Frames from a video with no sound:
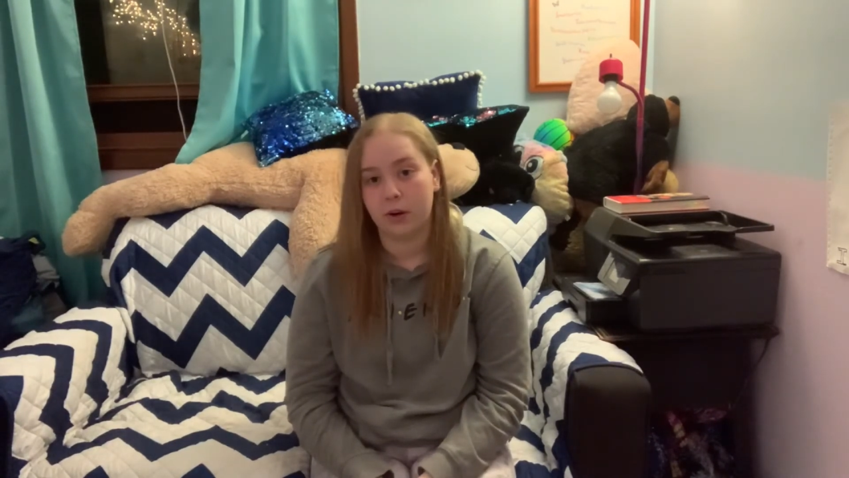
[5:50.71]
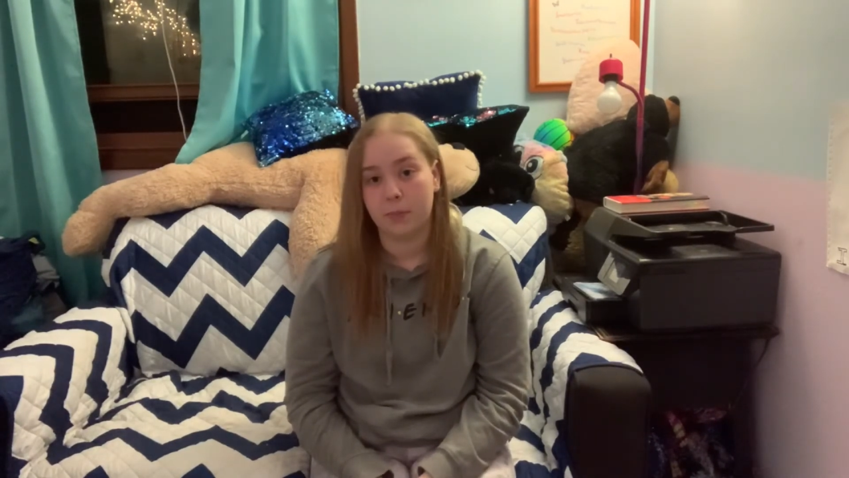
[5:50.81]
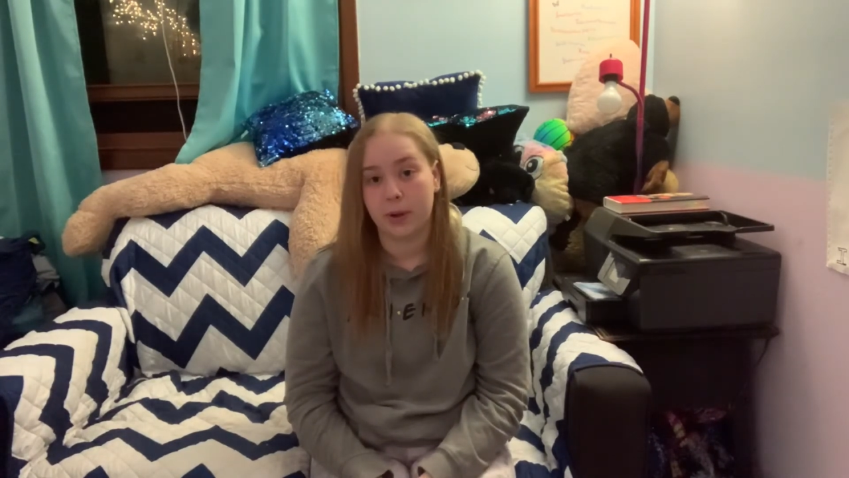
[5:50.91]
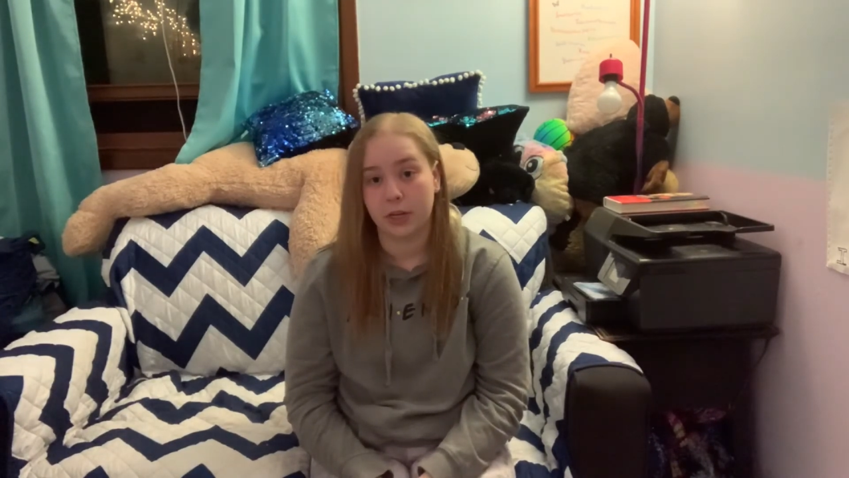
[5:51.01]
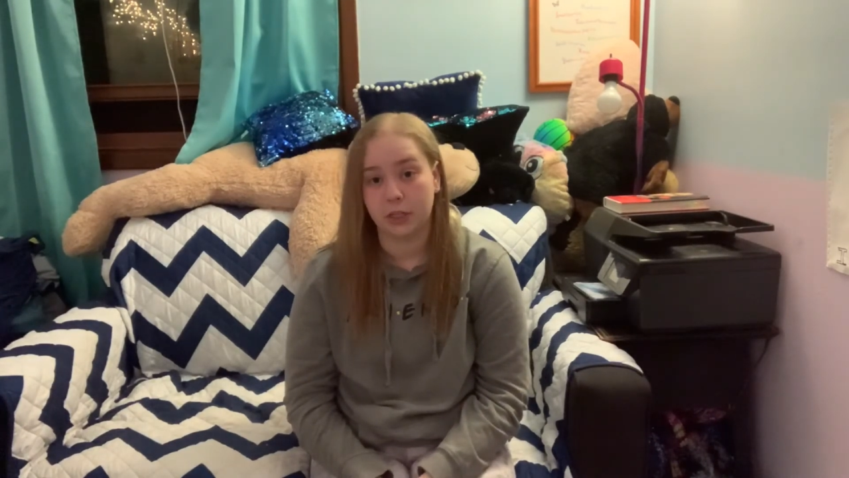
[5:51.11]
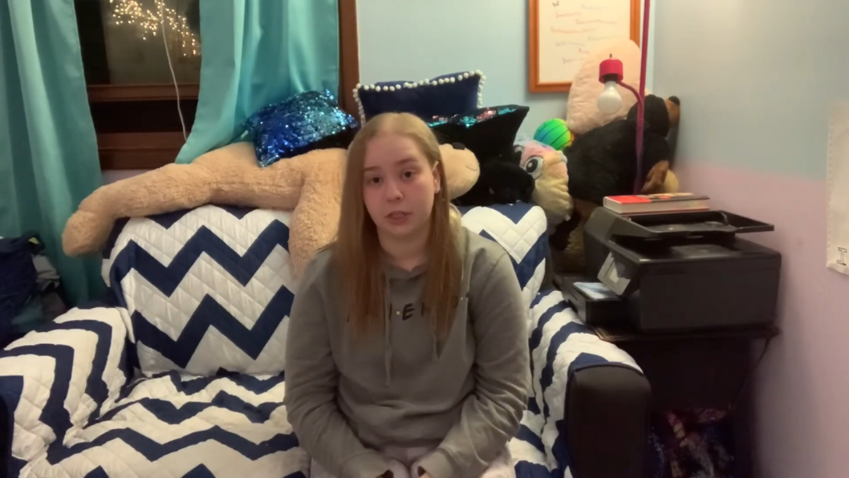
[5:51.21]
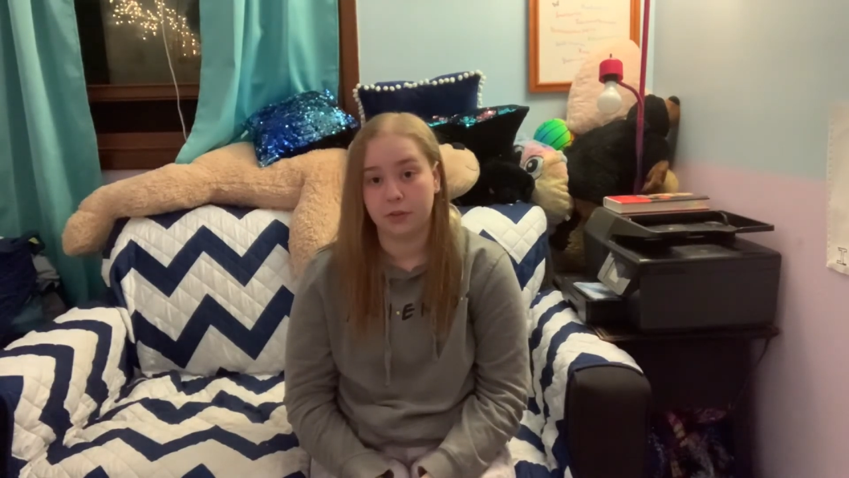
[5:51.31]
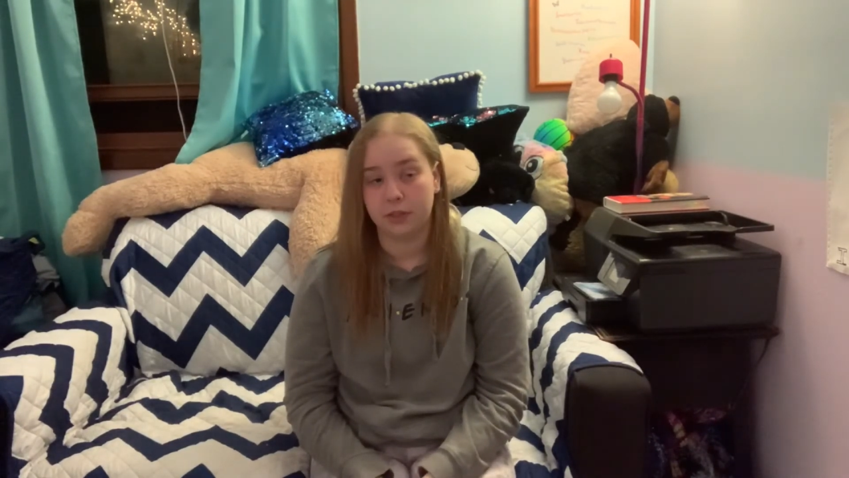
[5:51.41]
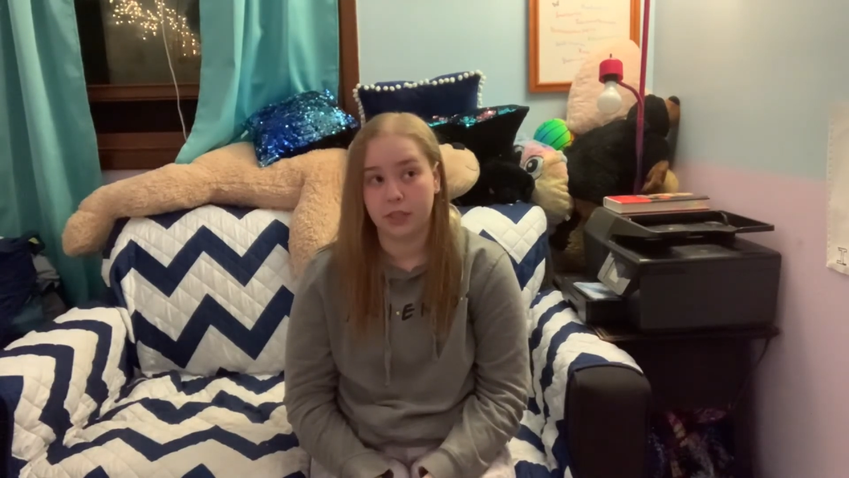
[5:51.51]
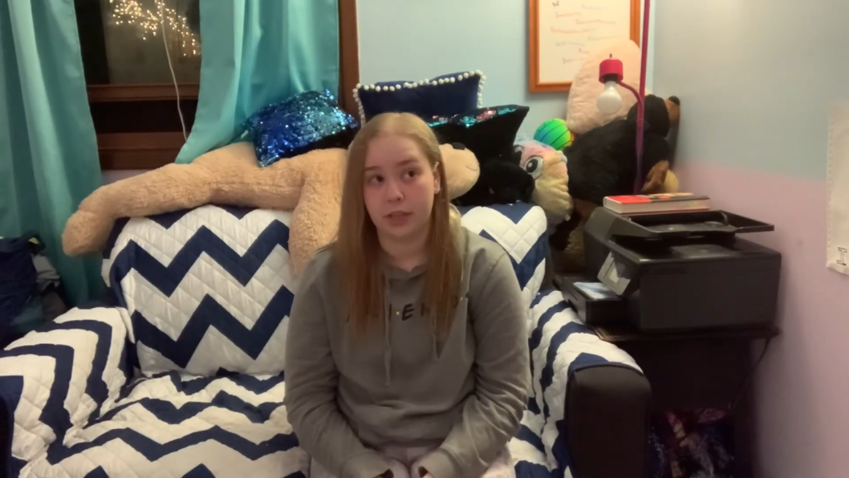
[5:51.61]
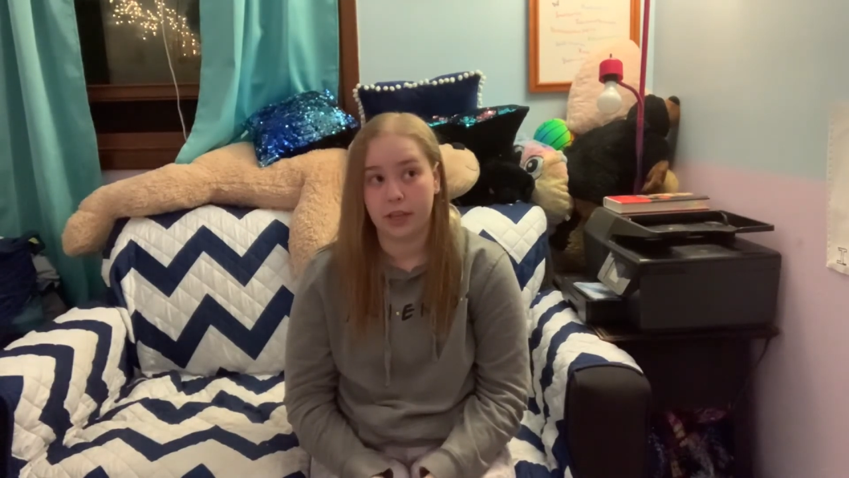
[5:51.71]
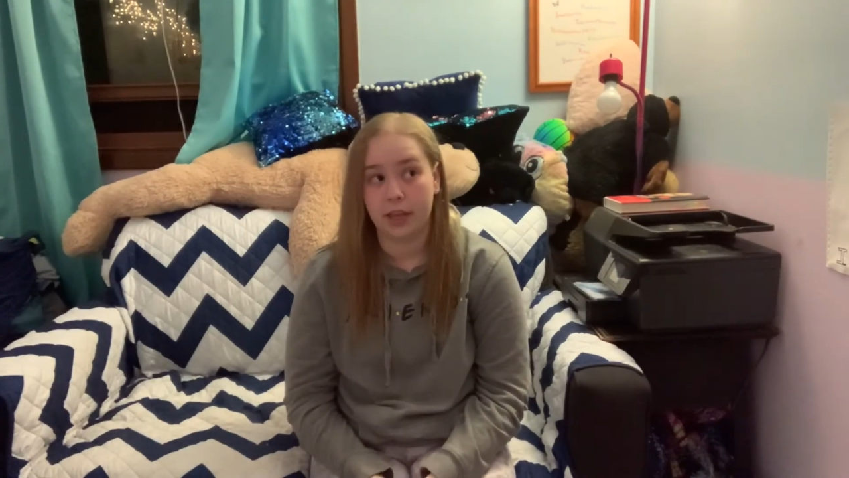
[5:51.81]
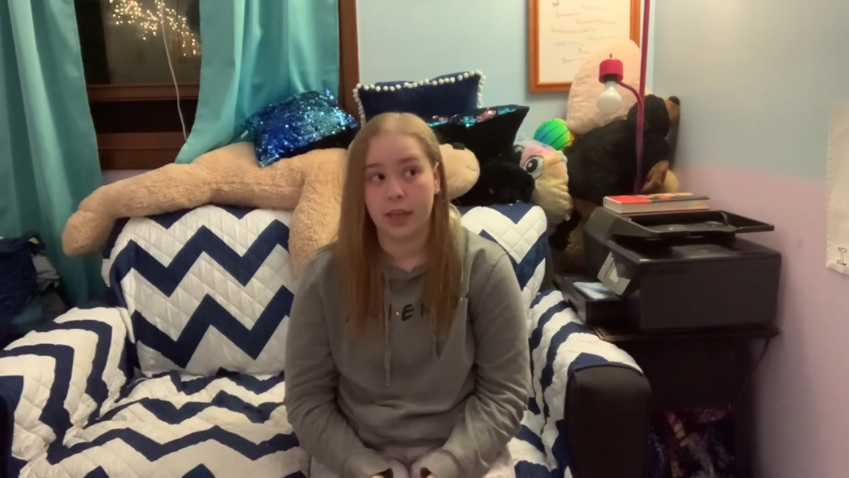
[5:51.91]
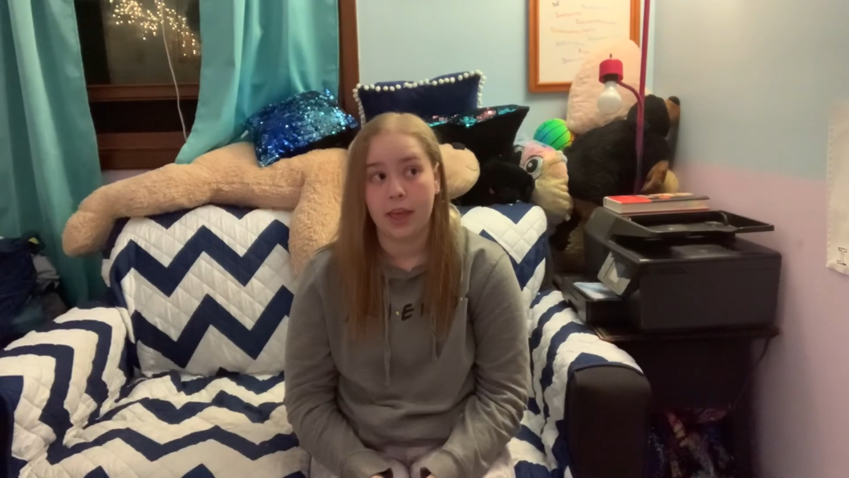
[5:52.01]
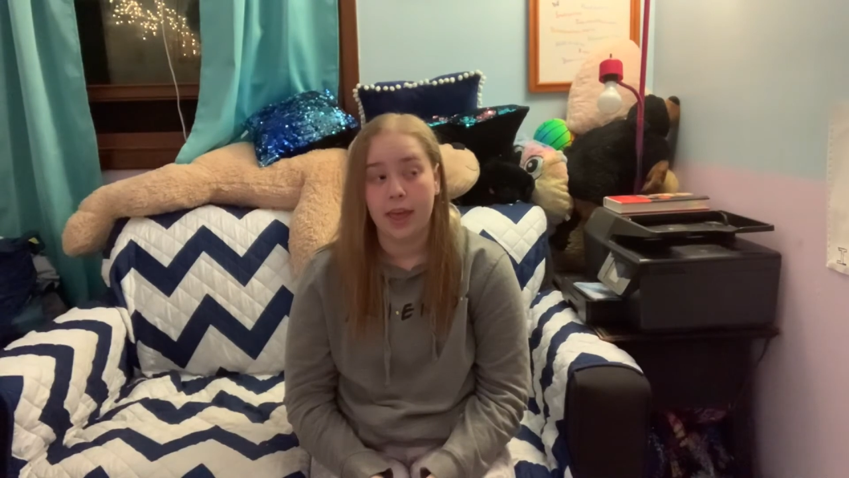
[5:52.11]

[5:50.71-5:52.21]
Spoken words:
or pictures you see,